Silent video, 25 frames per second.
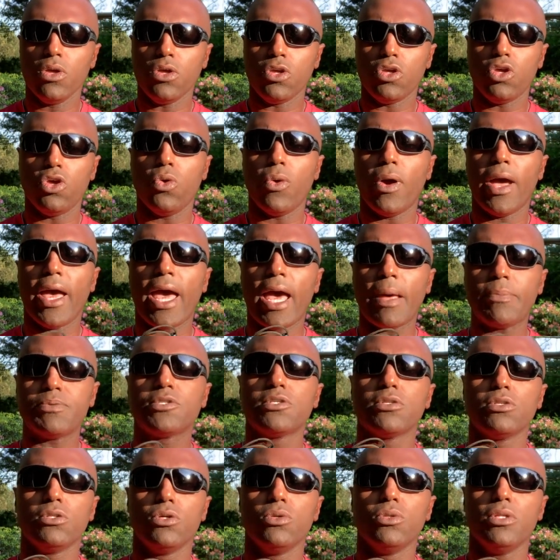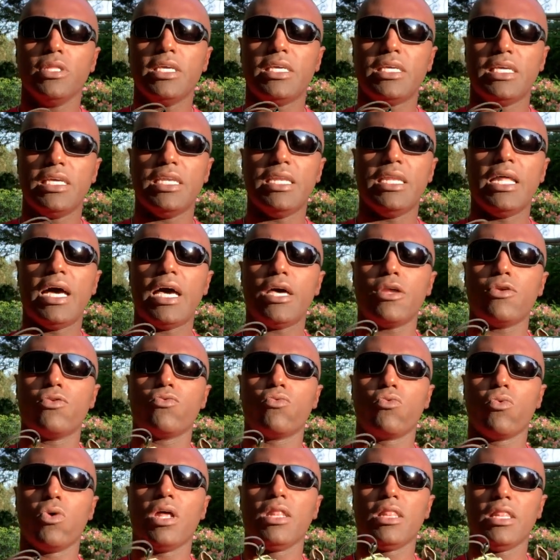you absolutely cannot
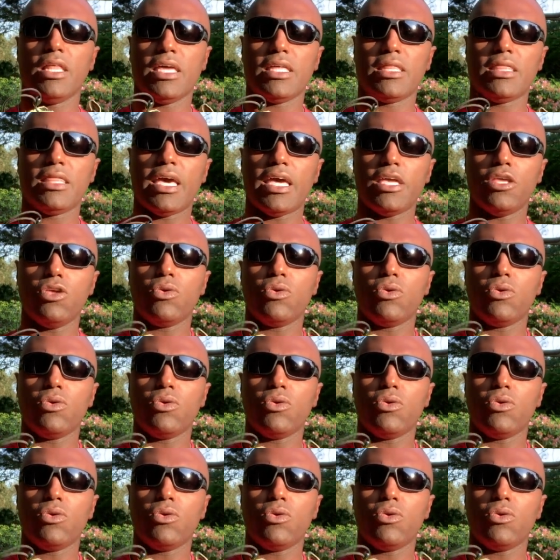run like that.